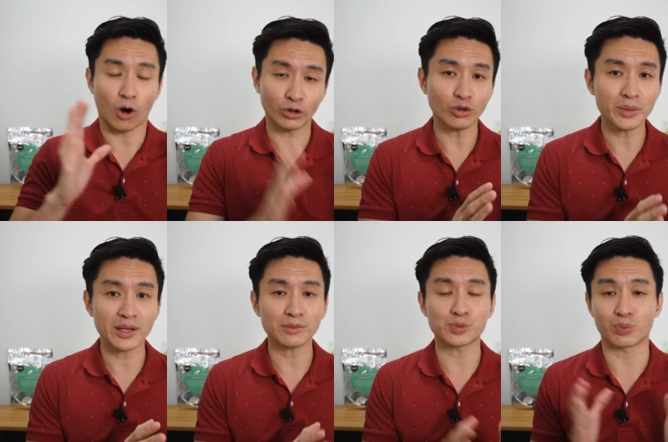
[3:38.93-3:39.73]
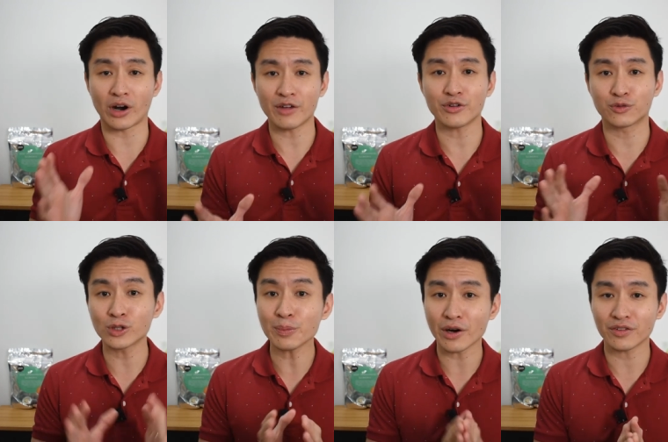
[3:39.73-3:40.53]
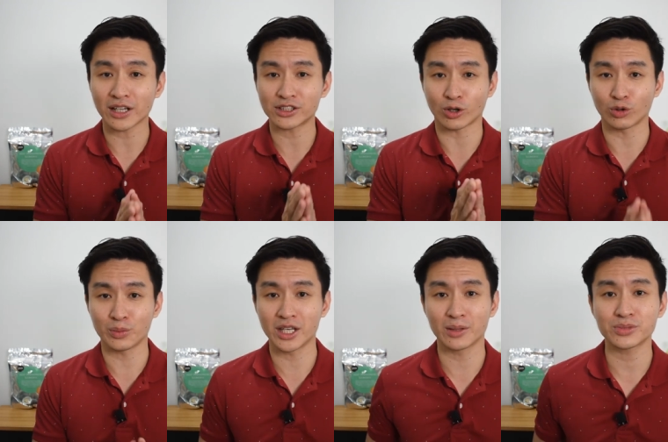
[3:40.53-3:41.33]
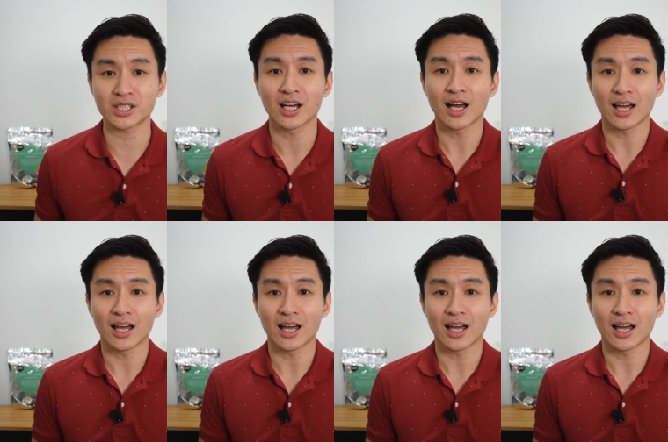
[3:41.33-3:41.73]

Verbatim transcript: condominiums, fully privatized condominiums